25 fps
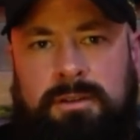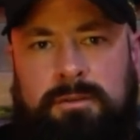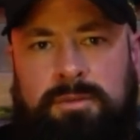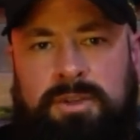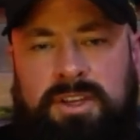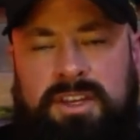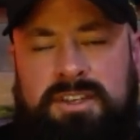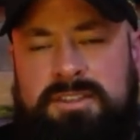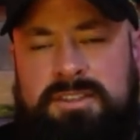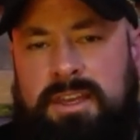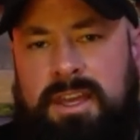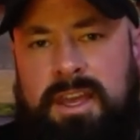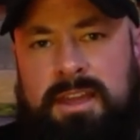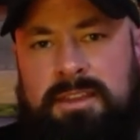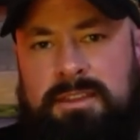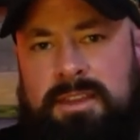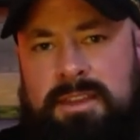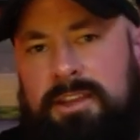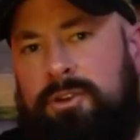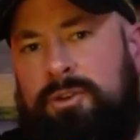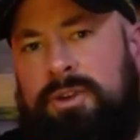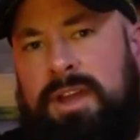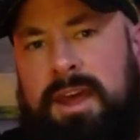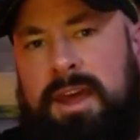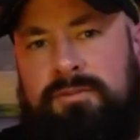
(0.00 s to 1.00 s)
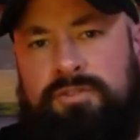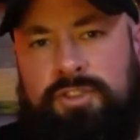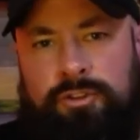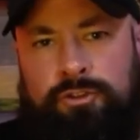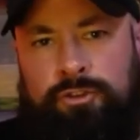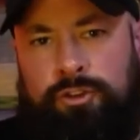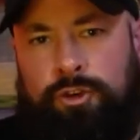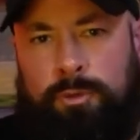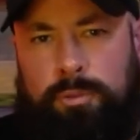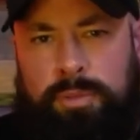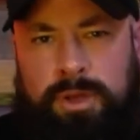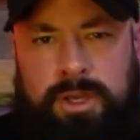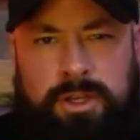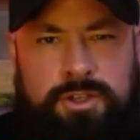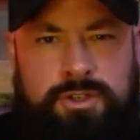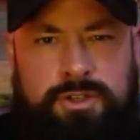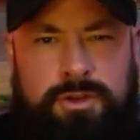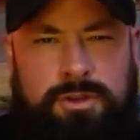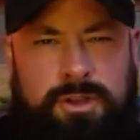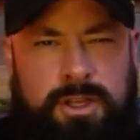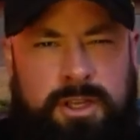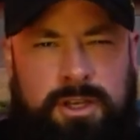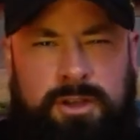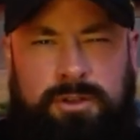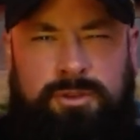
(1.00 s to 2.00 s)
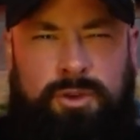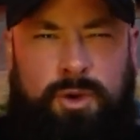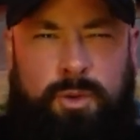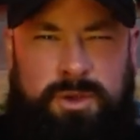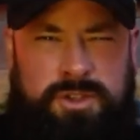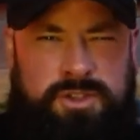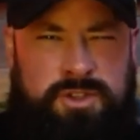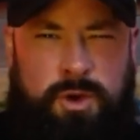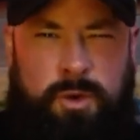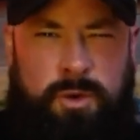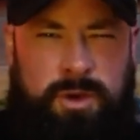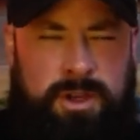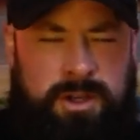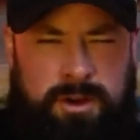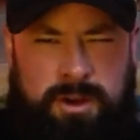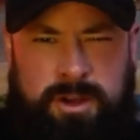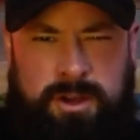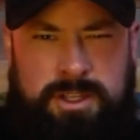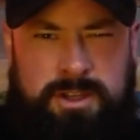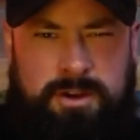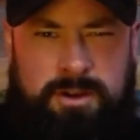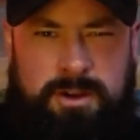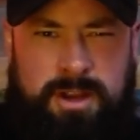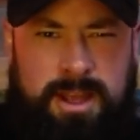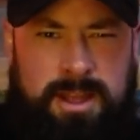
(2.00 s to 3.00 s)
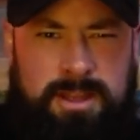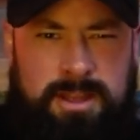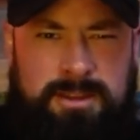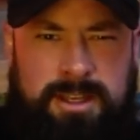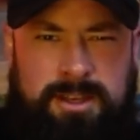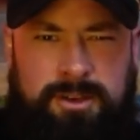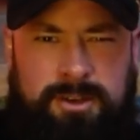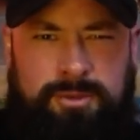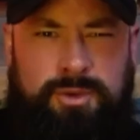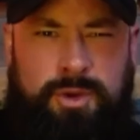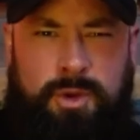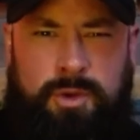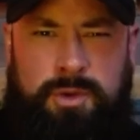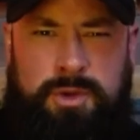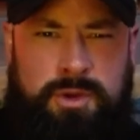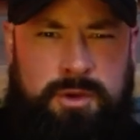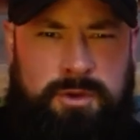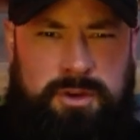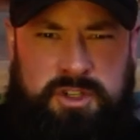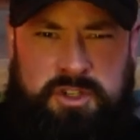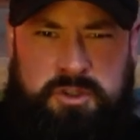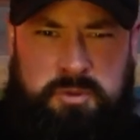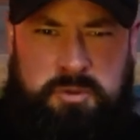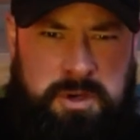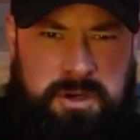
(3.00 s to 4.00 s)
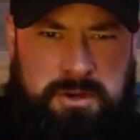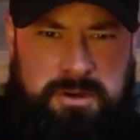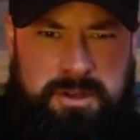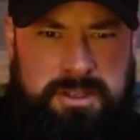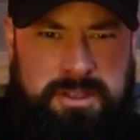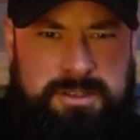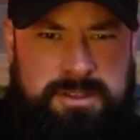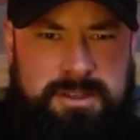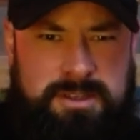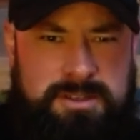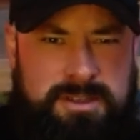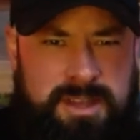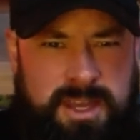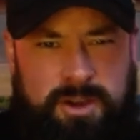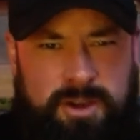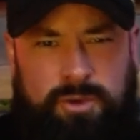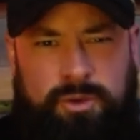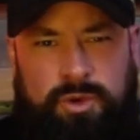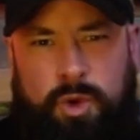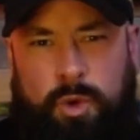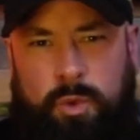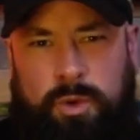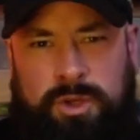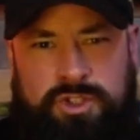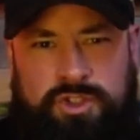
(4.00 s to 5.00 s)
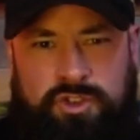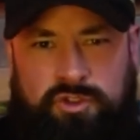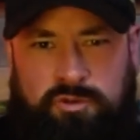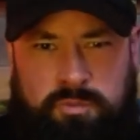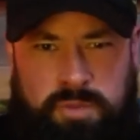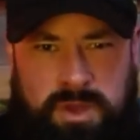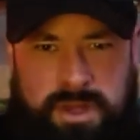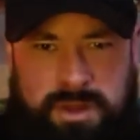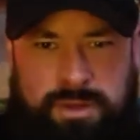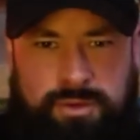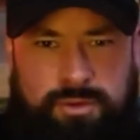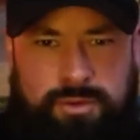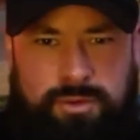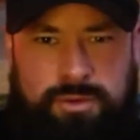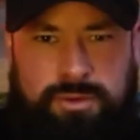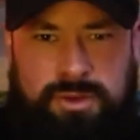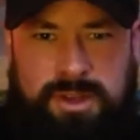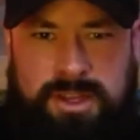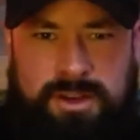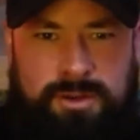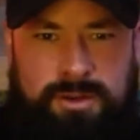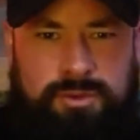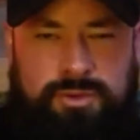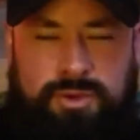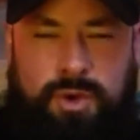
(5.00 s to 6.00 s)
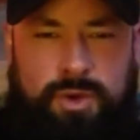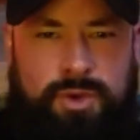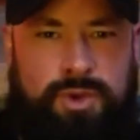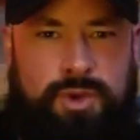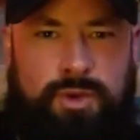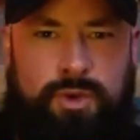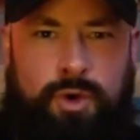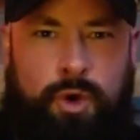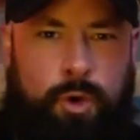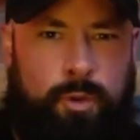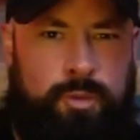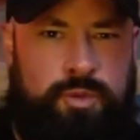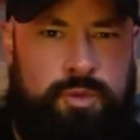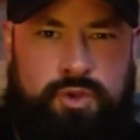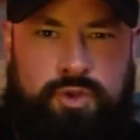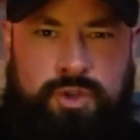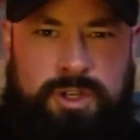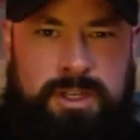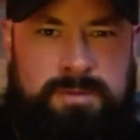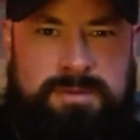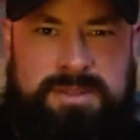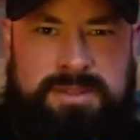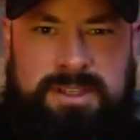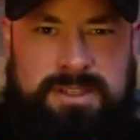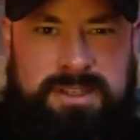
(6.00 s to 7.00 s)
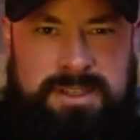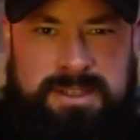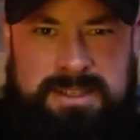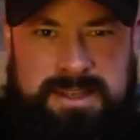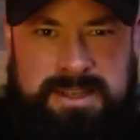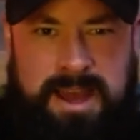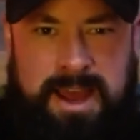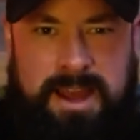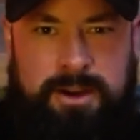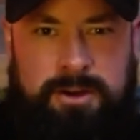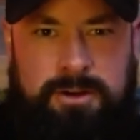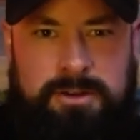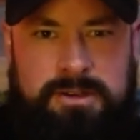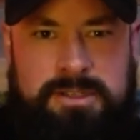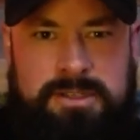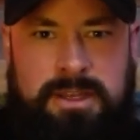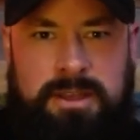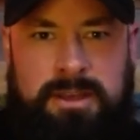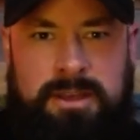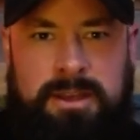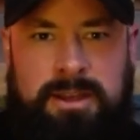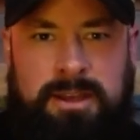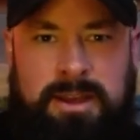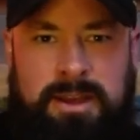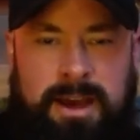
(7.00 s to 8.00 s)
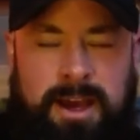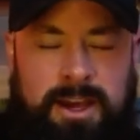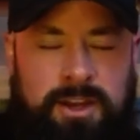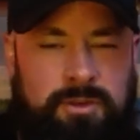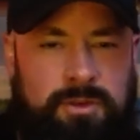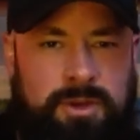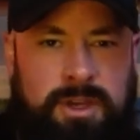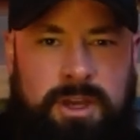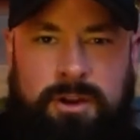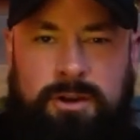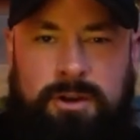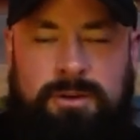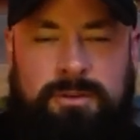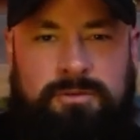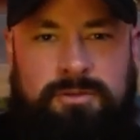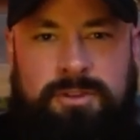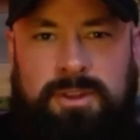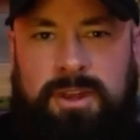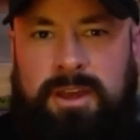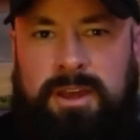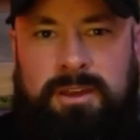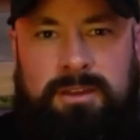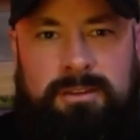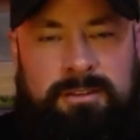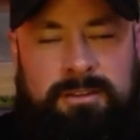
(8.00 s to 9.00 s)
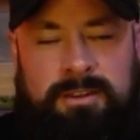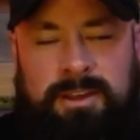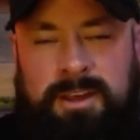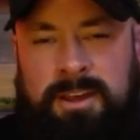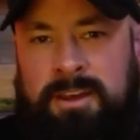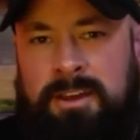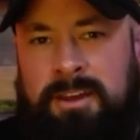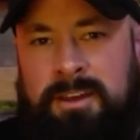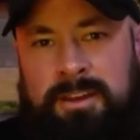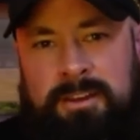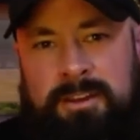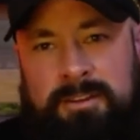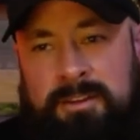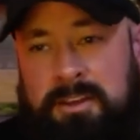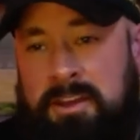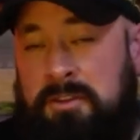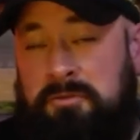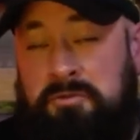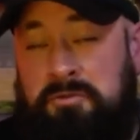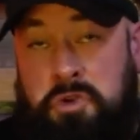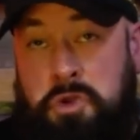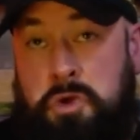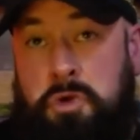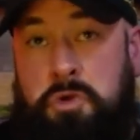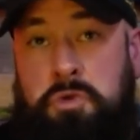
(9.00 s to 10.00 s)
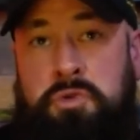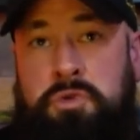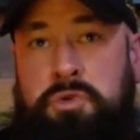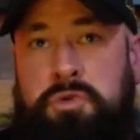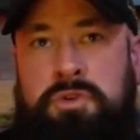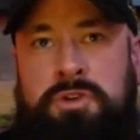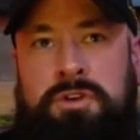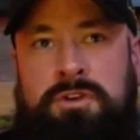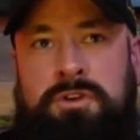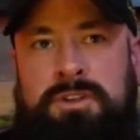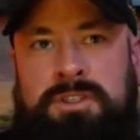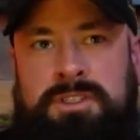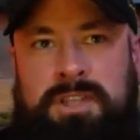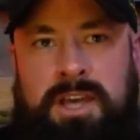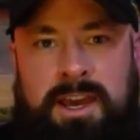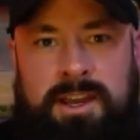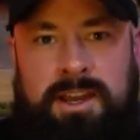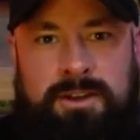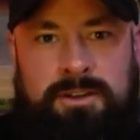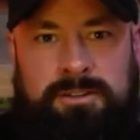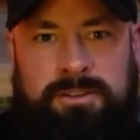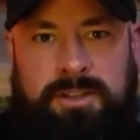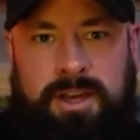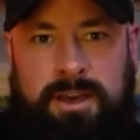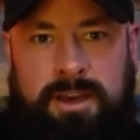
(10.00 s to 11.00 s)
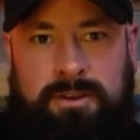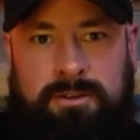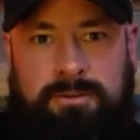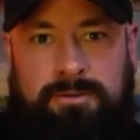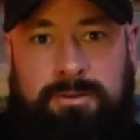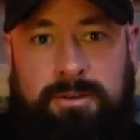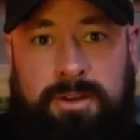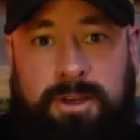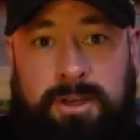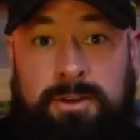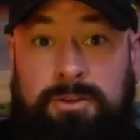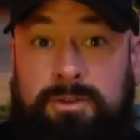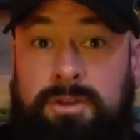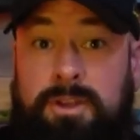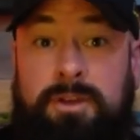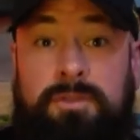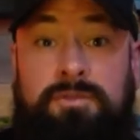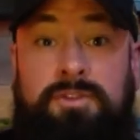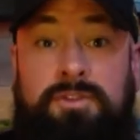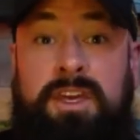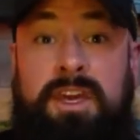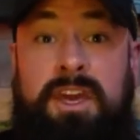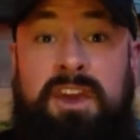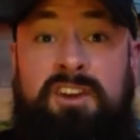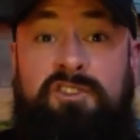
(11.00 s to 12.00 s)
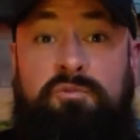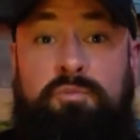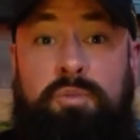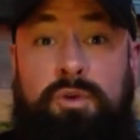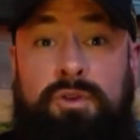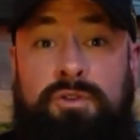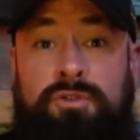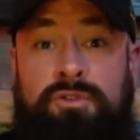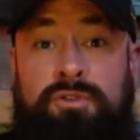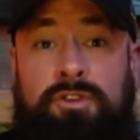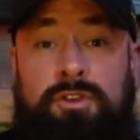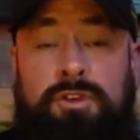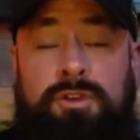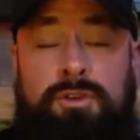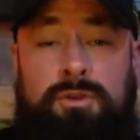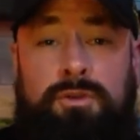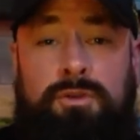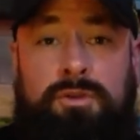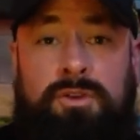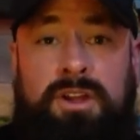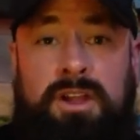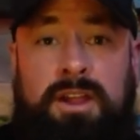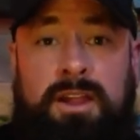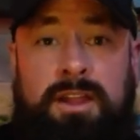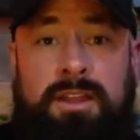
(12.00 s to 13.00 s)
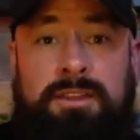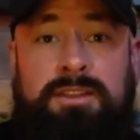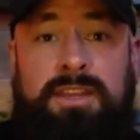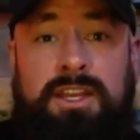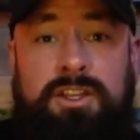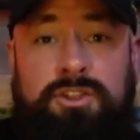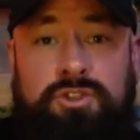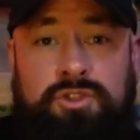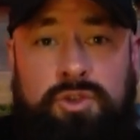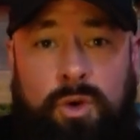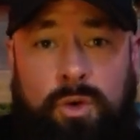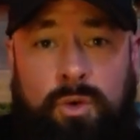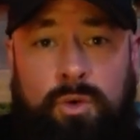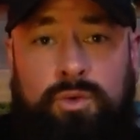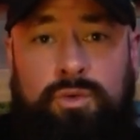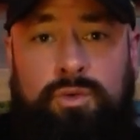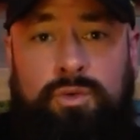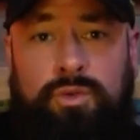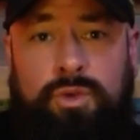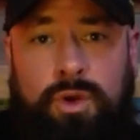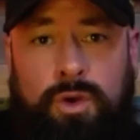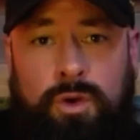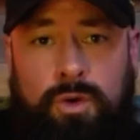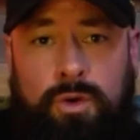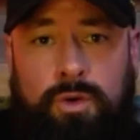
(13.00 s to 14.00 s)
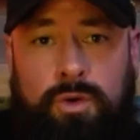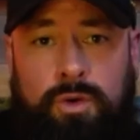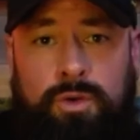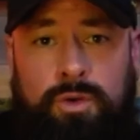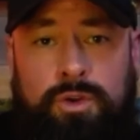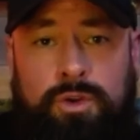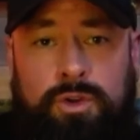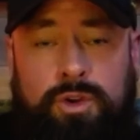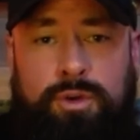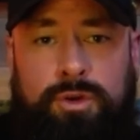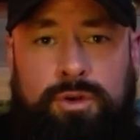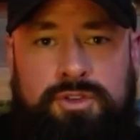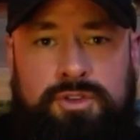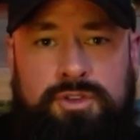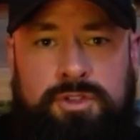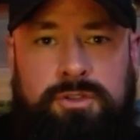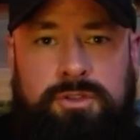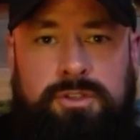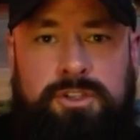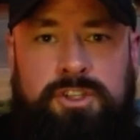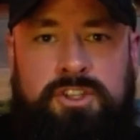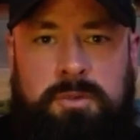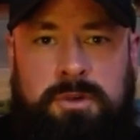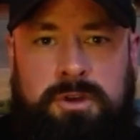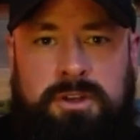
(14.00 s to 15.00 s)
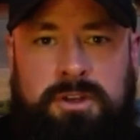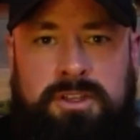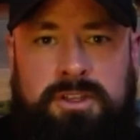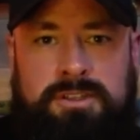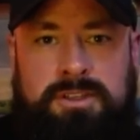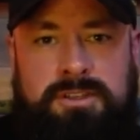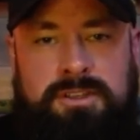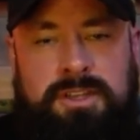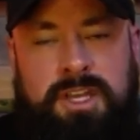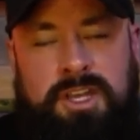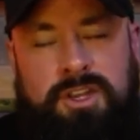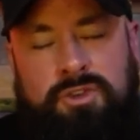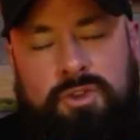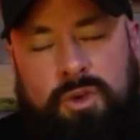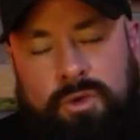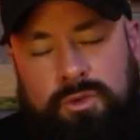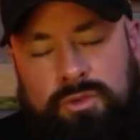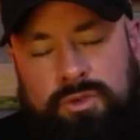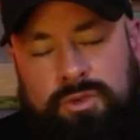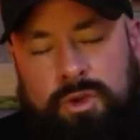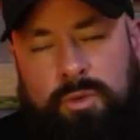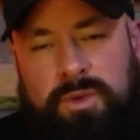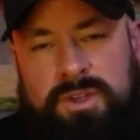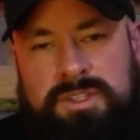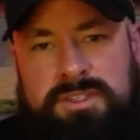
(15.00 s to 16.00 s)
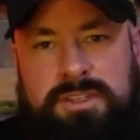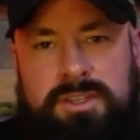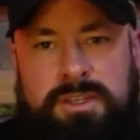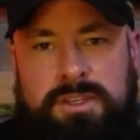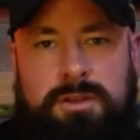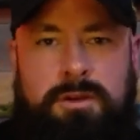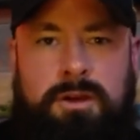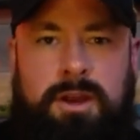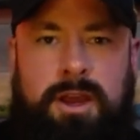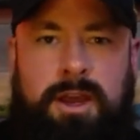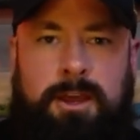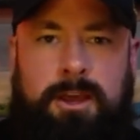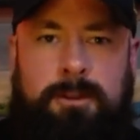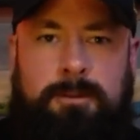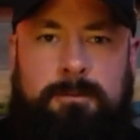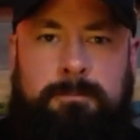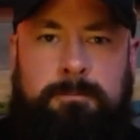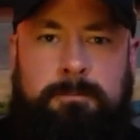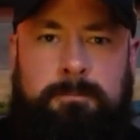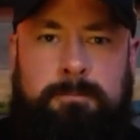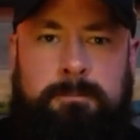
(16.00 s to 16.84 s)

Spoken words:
Because again, they don't have the full picture. They don't know what's going on in your head. They don't know your experiences. They don't know what you've been through. They don't know your hopes, dreams, and desires. I don't care if they have known you your entire life. I don't care if they gave birth to you. They don't know your personal experiences. They don't know what's in your head.